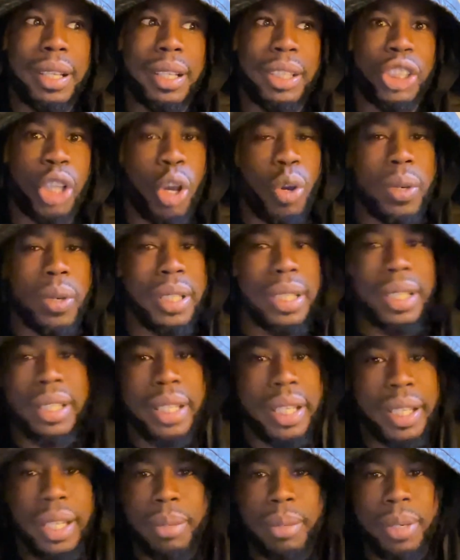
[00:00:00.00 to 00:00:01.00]
choking the
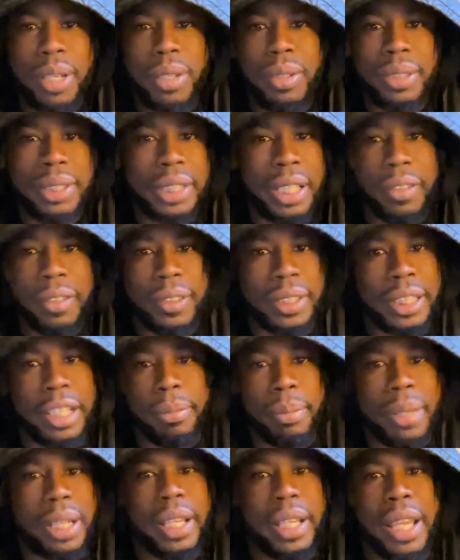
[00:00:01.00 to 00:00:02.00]
chicken, bro,
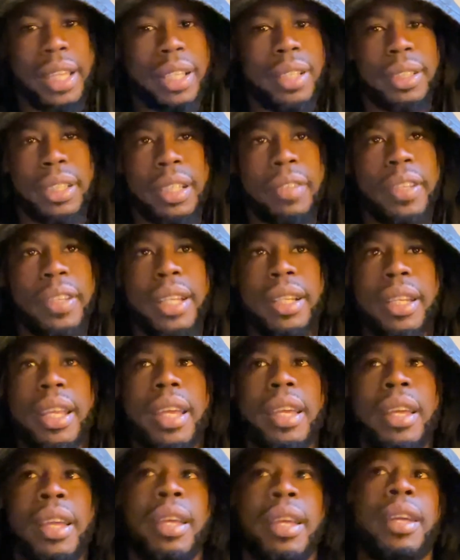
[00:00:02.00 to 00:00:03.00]
self-medicating yourself like
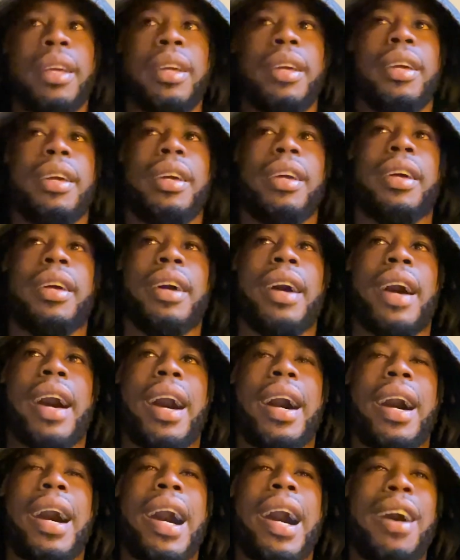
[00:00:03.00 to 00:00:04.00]
that.
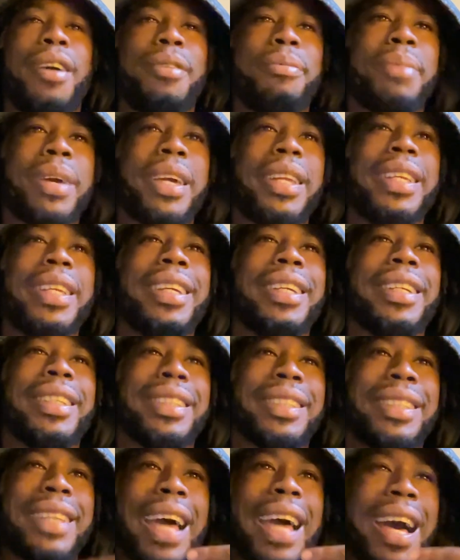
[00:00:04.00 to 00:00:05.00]
How many,
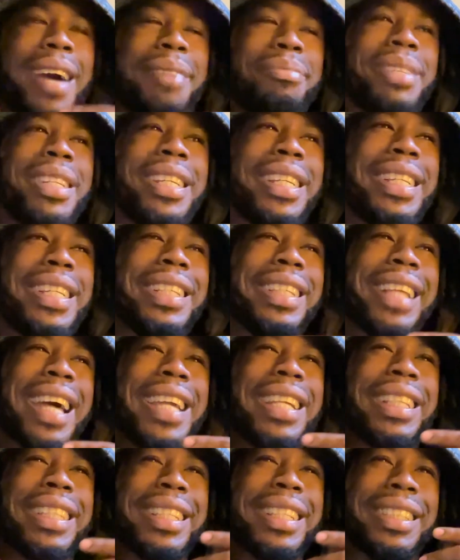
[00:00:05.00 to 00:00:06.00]

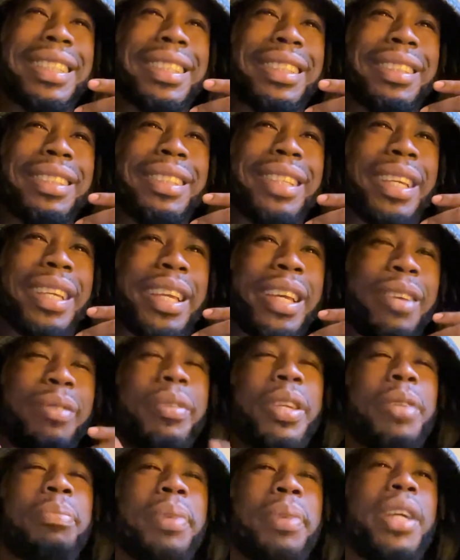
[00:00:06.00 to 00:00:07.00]
like, if
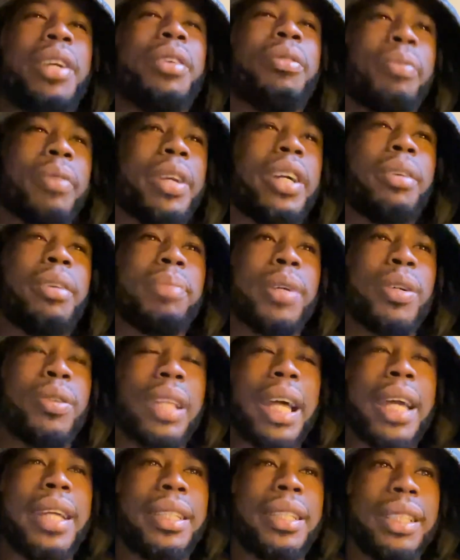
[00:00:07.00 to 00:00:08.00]
we being real, bro,
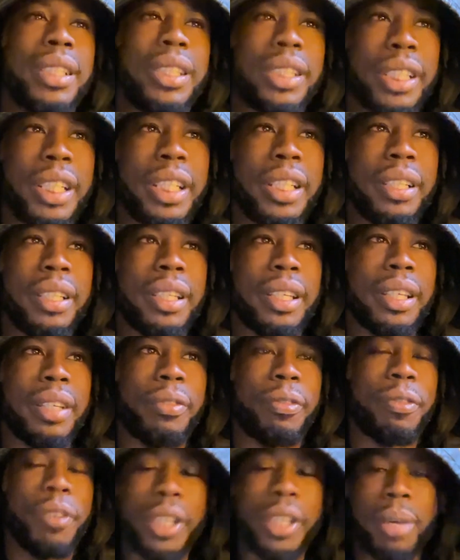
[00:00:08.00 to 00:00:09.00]
like, this shit,
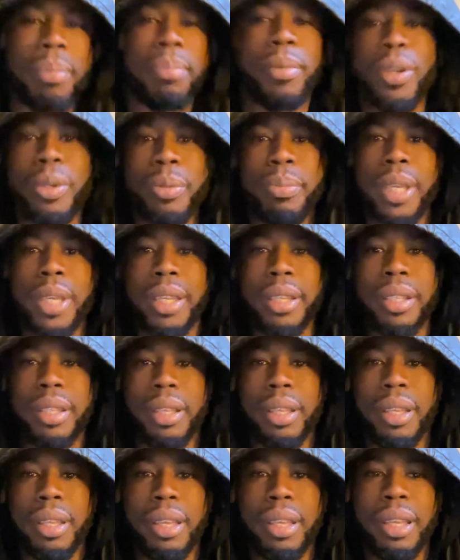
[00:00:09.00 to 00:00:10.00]
for the moment,
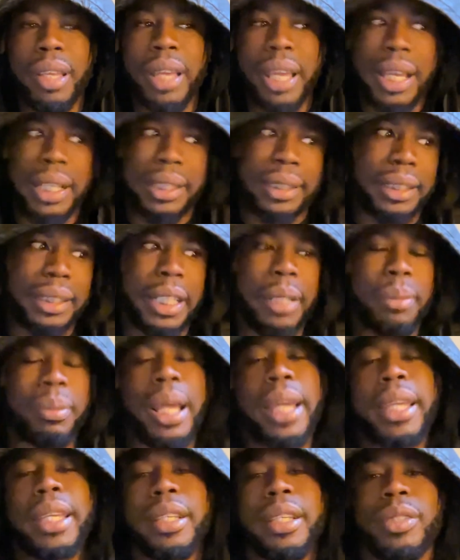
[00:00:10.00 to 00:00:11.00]
it seemed
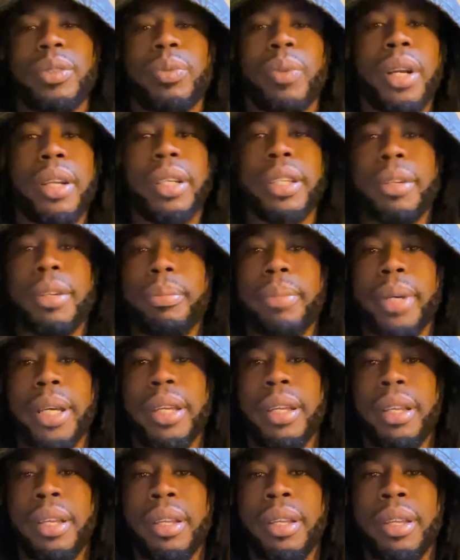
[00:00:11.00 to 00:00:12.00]
like it's working,
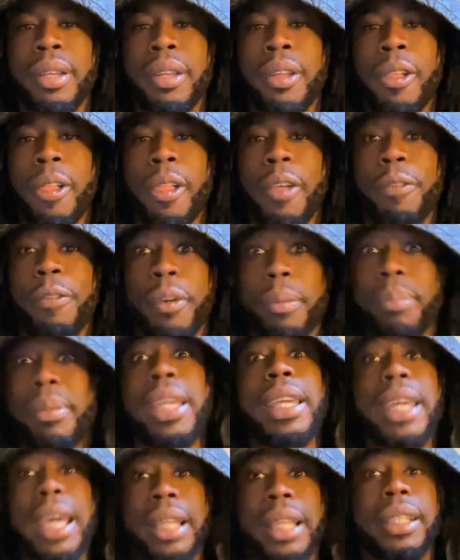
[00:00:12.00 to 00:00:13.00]
but for
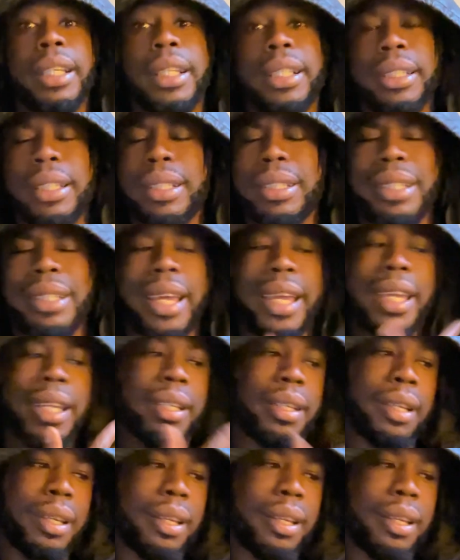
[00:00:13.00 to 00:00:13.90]
me at least, it's like